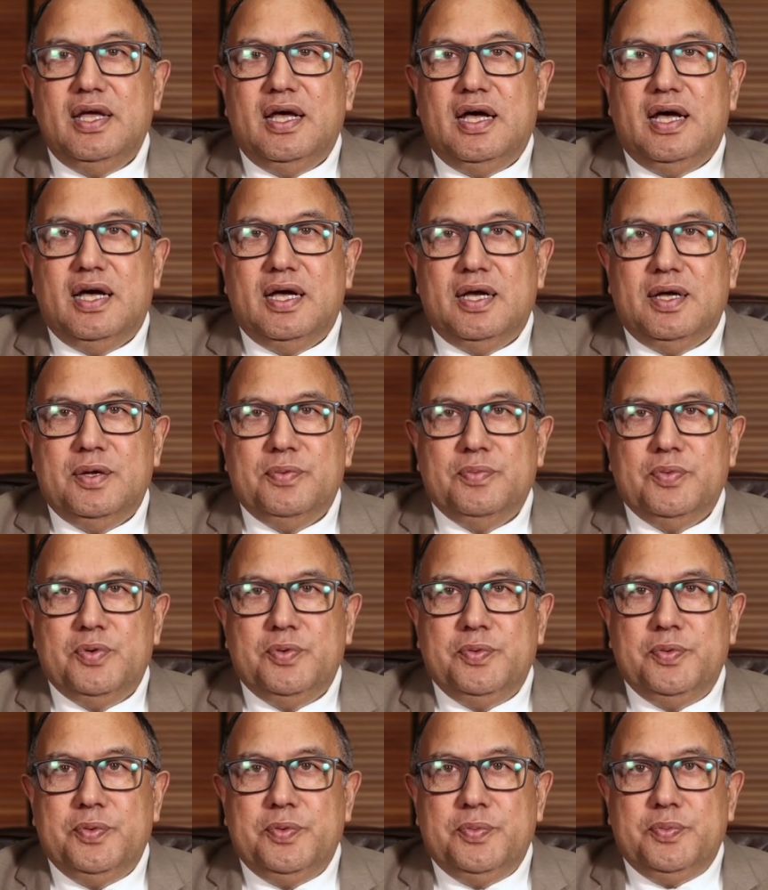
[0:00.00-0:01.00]

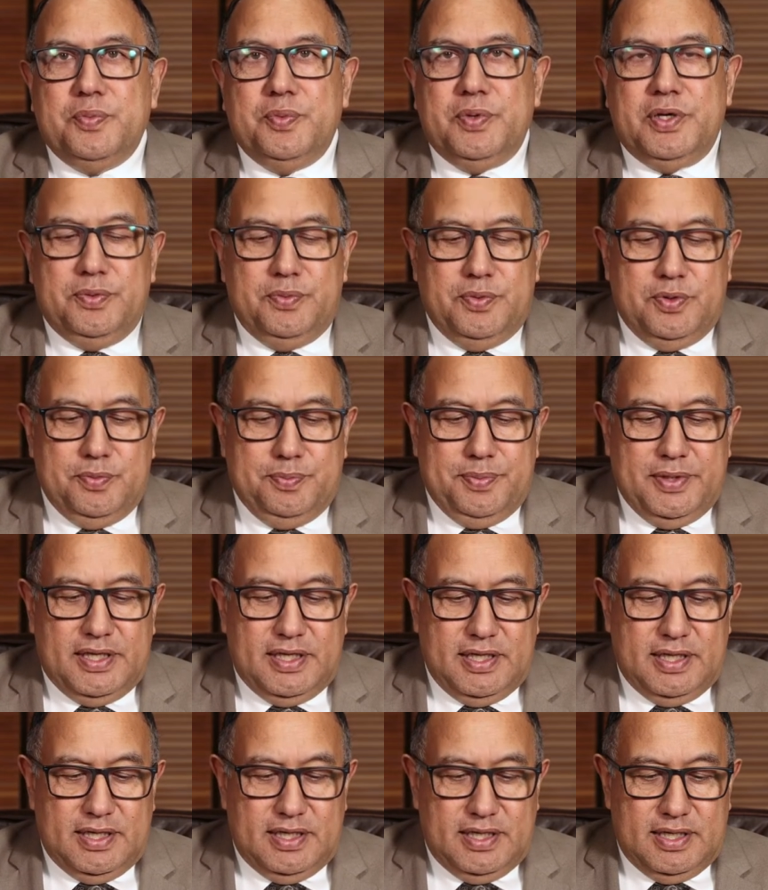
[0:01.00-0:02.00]
and we will
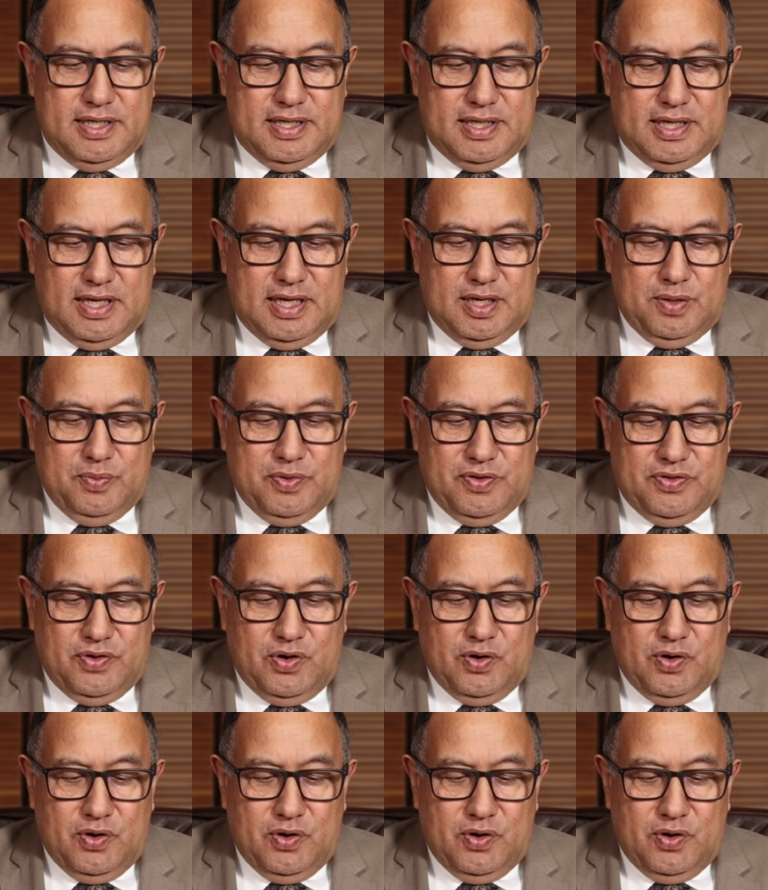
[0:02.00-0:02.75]
begin with